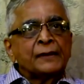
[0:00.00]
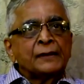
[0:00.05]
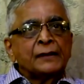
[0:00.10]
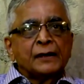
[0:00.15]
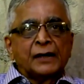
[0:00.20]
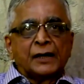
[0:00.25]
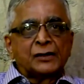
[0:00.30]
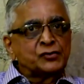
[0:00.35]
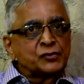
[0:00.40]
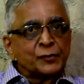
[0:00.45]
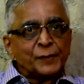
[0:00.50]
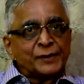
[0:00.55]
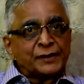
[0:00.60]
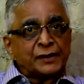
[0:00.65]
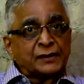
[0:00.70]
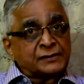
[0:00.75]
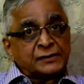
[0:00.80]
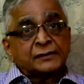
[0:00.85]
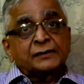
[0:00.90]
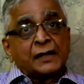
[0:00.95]
at
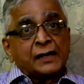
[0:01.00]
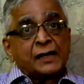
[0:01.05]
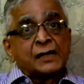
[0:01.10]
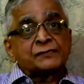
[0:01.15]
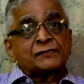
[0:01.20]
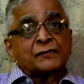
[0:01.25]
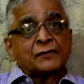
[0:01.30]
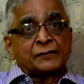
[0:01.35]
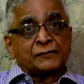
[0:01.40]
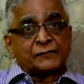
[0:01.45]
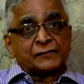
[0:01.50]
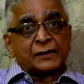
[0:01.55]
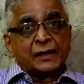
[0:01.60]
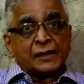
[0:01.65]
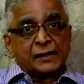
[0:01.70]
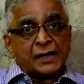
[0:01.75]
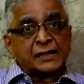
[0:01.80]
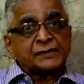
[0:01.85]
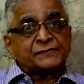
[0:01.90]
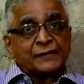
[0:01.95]
Jupiter. See, Thane
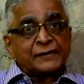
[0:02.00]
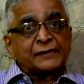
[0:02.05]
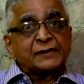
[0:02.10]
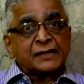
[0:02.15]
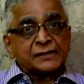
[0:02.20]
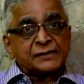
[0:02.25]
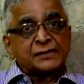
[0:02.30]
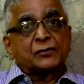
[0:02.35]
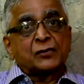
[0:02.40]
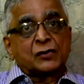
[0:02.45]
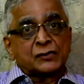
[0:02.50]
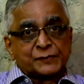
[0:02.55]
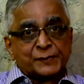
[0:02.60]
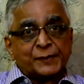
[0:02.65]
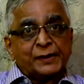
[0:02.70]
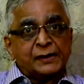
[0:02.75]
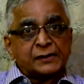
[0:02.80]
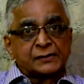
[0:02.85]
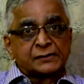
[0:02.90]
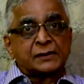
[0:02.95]
has fantastic
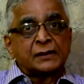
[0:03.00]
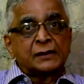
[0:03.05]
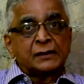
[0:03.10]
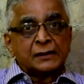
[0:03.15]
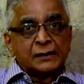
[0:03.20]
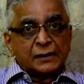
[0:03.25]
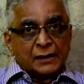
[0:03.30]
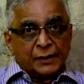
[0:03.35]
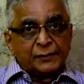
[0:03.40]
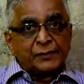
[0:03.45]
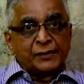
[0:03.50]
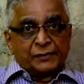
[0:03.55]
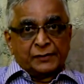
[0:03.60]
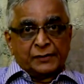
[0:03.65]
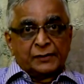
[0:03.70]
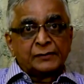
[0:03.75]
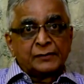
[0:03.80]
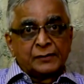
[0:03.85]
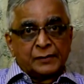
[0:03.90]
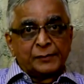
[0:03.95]
hospitals.
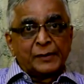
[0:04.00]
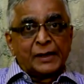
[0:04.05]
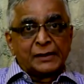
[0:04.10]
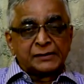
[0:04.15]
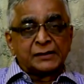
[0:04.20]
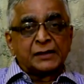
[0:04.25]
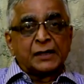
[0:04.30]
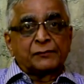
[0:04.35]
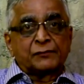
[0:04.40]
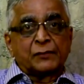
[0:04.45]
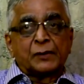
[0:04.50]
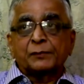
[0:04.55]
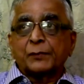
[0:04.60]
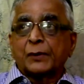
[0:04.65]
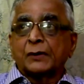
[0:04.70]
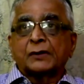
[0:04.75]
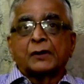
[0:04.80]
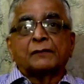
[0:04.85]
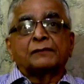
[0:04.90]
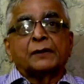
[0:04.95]
Imagine at one
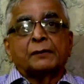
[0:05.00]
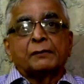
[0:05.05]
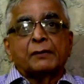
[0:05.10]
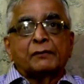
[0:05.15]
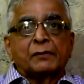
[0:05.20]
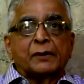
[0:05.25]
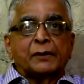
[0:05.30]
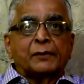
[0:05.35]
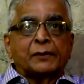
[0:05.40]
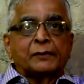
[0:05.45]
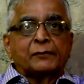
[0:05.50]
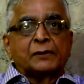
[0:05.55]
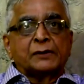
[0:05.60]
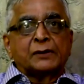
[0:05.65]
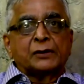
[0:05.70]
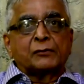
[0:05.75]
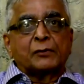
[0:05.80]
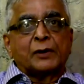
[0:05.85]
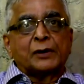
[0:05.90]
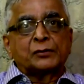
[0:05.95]
point of time everybody was
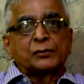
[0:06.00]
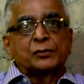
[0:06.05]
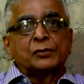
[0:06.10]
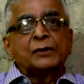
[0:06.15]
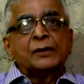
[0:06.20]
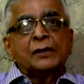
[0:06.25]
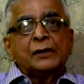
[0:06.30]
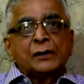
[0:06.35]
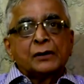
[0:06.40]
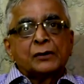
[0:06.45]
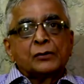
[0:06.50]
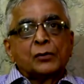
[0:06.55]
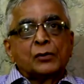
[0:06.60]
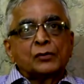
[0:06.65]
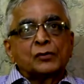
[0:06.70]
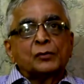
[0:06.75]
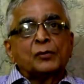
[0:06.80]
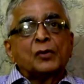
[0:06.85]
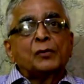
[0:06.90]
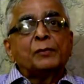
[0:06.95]
required to
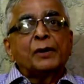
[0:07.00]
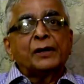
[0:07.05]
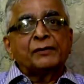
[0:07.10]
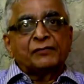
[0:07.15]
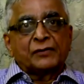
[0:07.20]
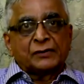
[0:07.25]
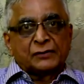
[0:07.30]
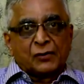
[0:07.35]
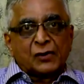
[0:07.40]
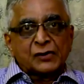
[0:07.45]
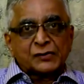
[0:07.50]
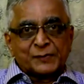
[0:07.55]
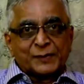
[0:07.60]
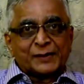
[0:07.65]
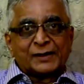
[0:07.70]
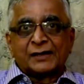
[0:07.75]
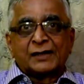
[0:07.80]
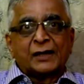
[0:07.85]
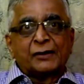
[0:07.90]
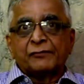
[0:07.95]
go to Mumbai for the
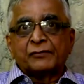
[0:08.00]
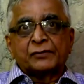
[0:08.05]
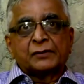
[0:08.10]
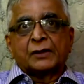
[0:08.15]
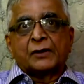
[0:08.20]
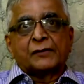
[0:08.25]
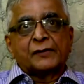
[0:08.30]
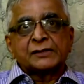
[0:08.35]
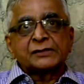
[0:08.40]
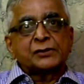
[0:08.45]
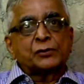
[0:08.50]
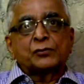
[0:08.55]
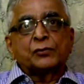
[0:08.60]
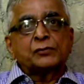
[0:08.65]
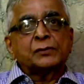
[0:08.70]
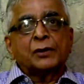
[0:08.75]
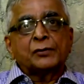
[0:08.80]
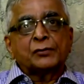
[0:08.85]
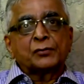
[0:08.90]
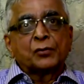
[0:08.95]
hospital. Nowadays you
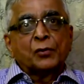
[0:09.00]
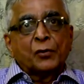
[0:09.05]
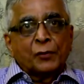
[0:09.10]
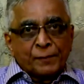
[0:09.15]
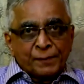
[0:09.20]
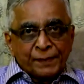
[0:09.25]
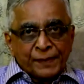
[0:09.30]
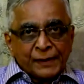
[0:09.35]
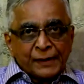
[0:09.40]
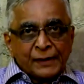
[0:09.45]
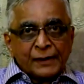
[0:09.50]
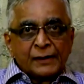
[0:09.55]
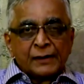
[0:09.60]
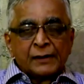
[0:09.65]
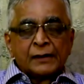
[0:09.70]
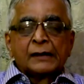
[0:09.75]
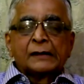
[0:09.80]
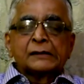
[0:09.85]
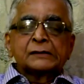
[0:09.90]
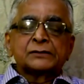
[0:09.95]
don't have to go.
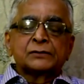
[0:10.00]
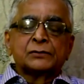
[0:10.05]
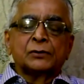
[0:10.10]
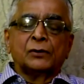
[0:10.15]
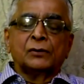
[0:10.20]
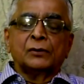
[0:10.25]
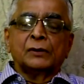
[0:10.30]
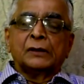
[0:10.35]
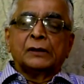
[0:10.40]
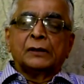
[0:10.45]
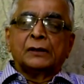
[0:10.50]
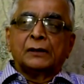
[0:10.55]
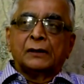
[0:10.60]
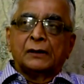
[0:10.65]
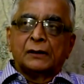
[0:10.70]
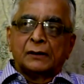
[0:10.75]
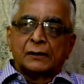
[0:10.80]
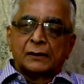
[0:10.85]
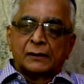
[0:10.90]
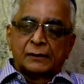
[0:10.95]
So,
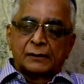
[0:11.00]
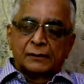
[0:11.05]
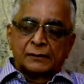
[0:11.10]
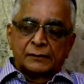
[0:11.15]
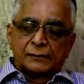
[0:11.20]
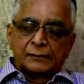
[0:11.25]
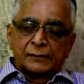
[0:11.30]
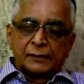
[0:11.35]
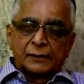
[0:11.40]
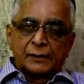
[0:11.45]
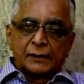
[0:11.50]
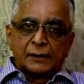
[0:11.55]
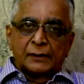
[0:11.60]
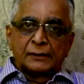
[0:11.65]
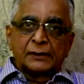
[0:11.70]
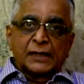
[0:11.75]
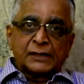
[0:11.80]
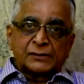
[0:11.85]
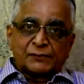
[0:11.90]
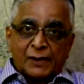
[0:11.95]

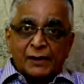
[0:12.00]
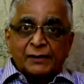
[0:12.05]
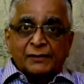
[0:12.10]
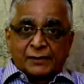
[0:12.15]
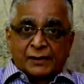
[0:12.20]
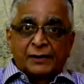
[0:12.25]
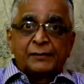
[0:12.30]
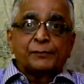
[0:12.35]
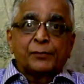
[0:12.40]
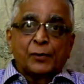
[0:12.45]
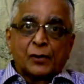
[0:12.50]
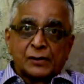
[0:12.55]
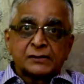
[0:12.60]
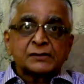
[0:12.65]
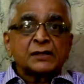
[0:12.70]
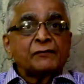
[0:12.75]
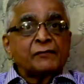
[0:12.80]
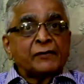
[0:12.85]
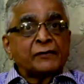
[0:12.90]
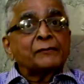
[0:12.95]
and that's why
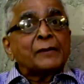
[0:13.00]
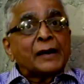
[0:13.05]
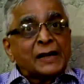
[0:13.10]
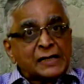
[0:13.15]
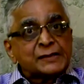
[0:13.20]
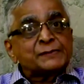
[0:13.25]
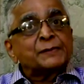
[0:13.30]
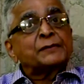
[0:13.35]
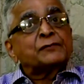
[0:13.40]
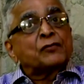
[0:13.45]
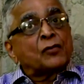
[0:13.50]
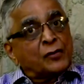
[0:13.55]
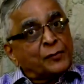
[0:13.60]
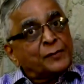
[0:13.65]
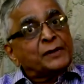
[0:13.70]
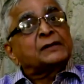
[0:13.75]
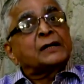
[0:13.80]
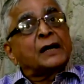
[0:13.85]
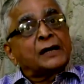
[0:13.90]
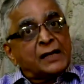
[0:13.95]
importance of having management
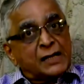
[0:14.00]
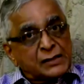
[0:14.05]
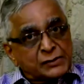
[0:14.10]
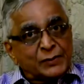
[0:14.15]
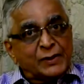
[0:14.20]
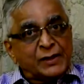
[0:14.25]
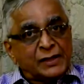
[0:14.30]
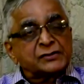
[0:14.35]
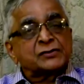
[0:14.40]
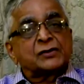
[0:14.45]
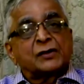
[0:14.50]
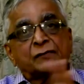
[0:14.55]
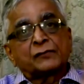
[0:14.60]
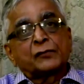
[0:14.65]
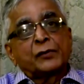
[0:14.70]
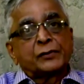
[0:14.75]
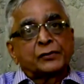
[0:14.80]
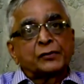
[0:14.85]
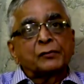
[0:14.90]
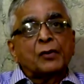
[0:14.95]
forum in Thane as well instead of
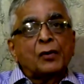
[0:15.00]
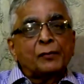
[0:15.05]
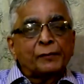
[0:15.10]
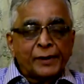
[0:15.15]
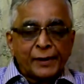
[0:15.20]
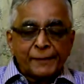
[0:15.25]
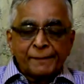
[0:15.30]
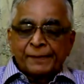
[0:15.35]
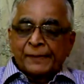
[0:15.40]
going to Bombay.